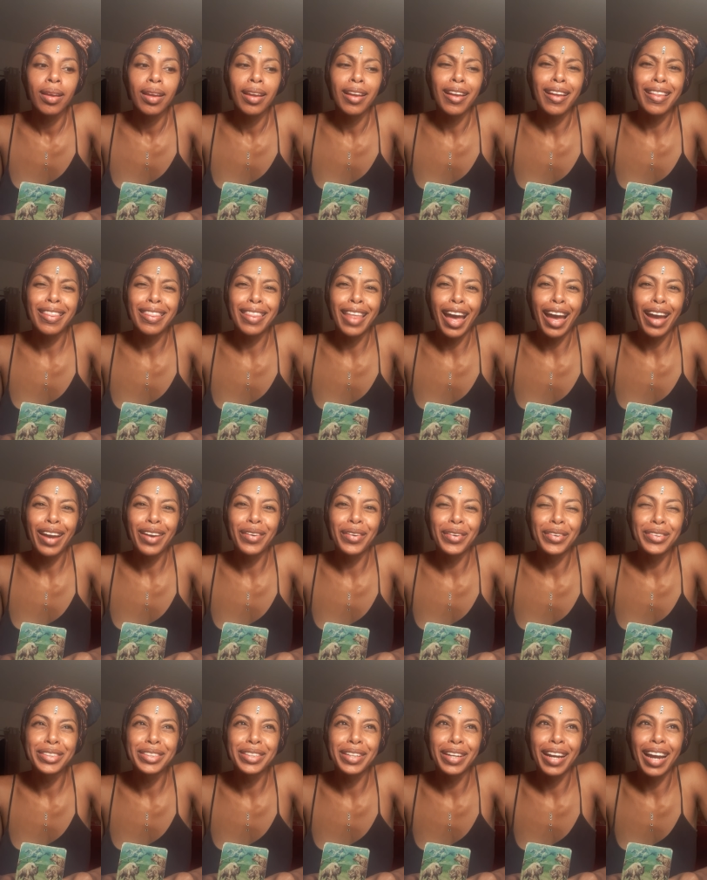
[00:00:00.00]
in that
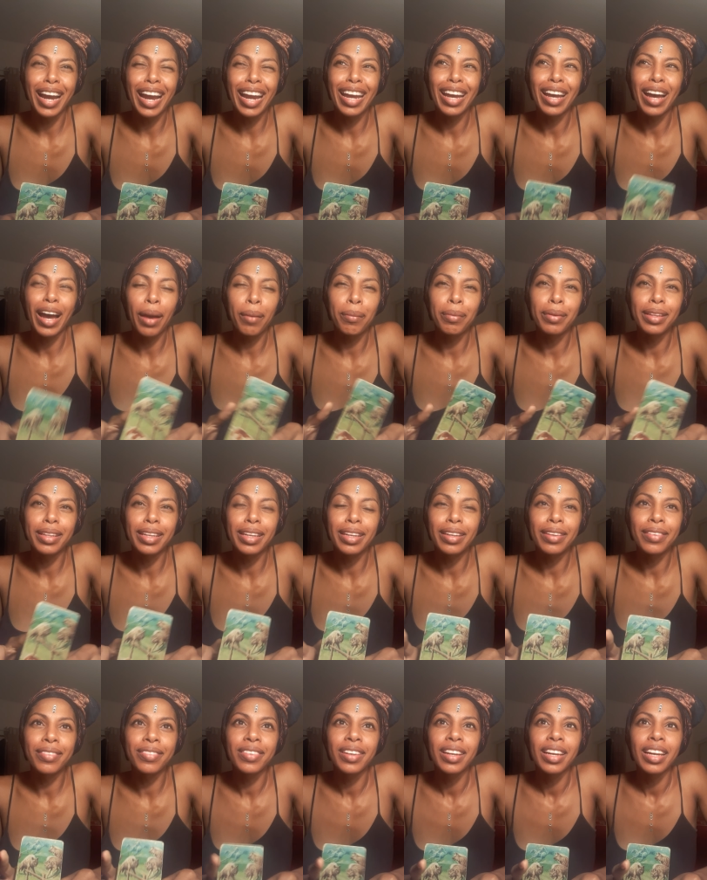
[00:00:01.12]
culture, I, I
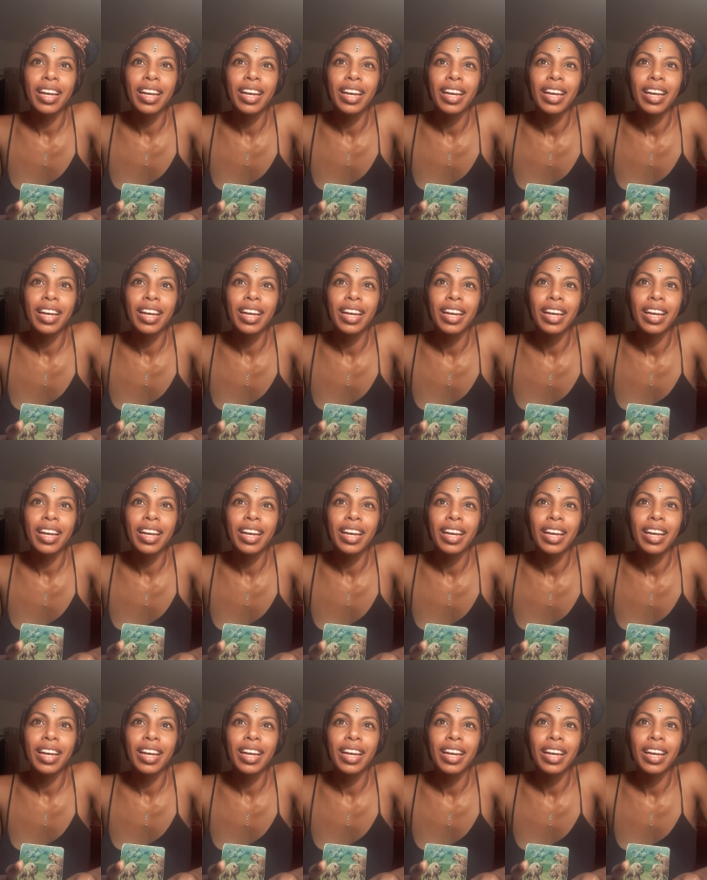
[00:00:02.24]
believe.